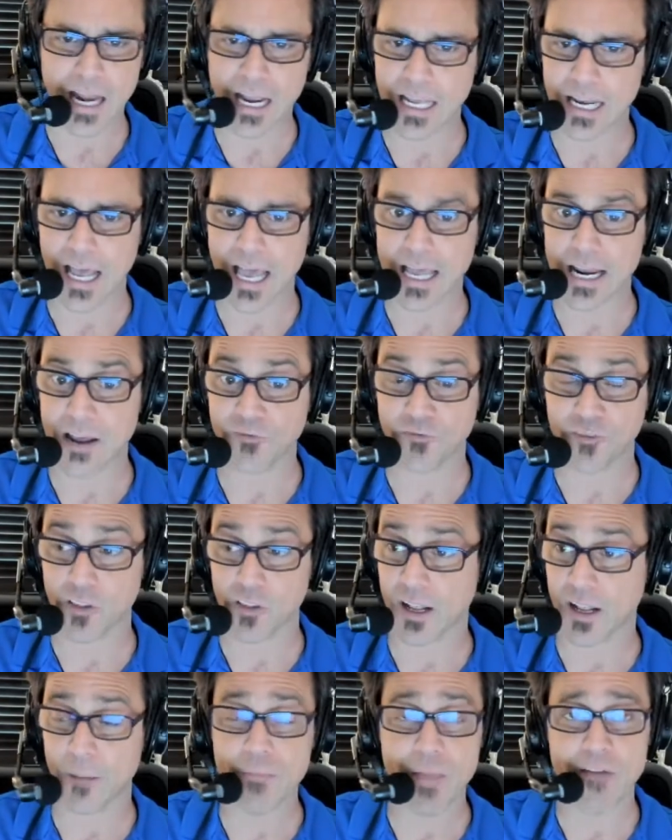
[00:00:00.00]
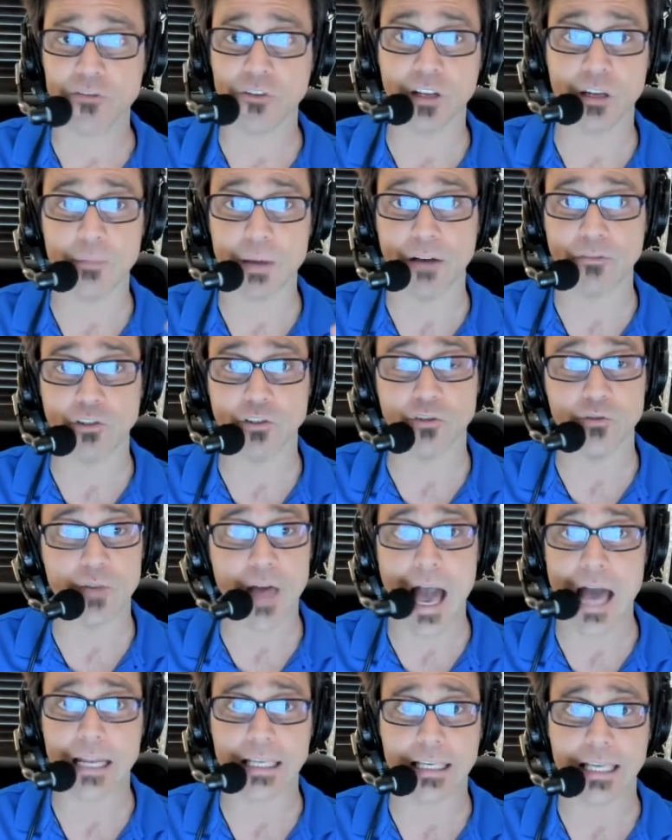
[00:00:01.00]
And and I feel like I'm never going to be able to do
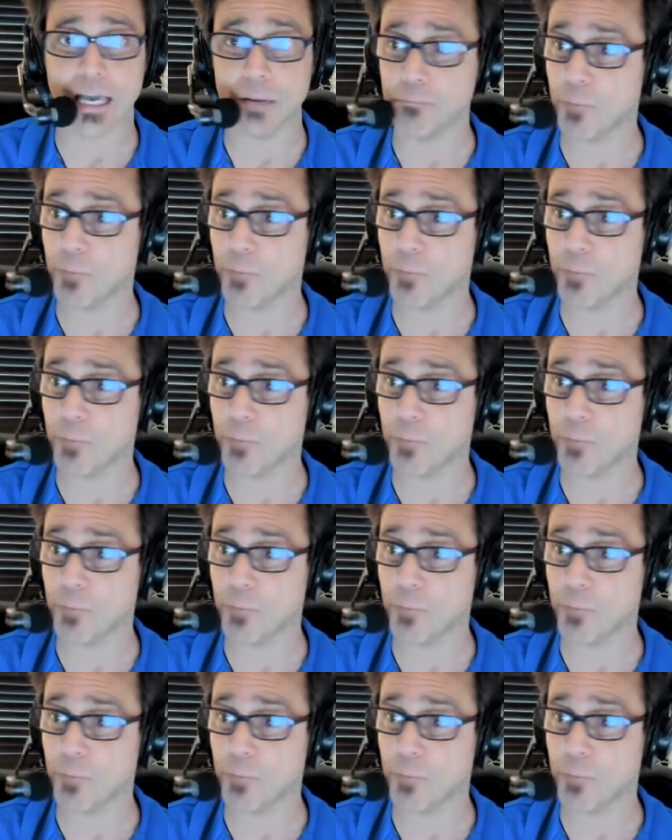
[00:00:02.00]
that again.